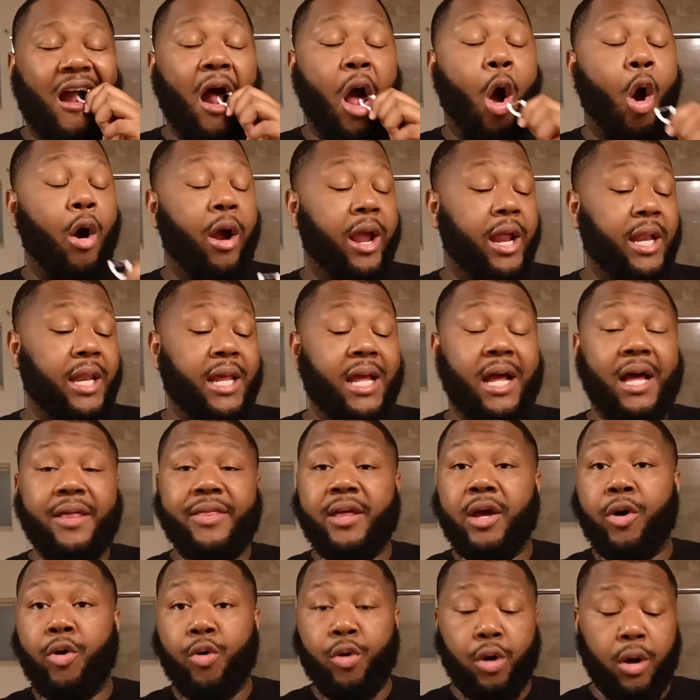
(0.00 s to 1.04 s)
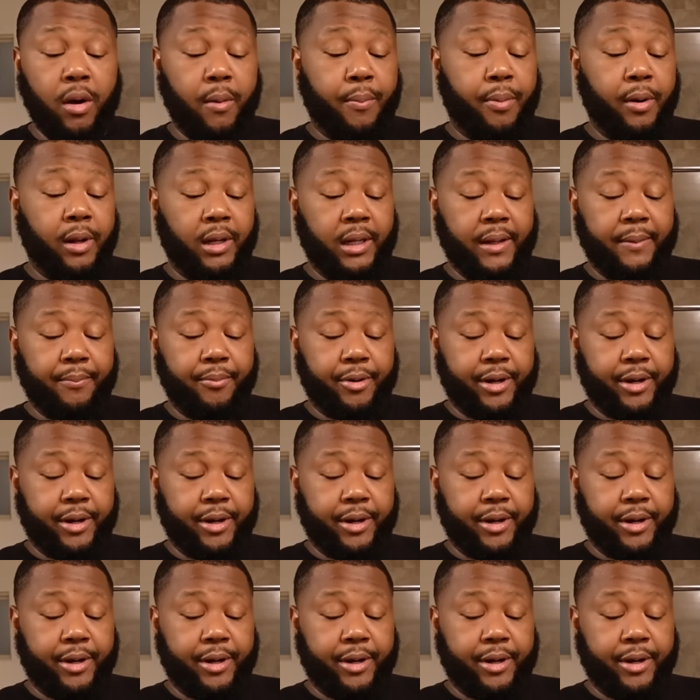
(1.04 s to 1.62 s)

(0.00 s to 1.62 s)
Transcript: or any other oil pulling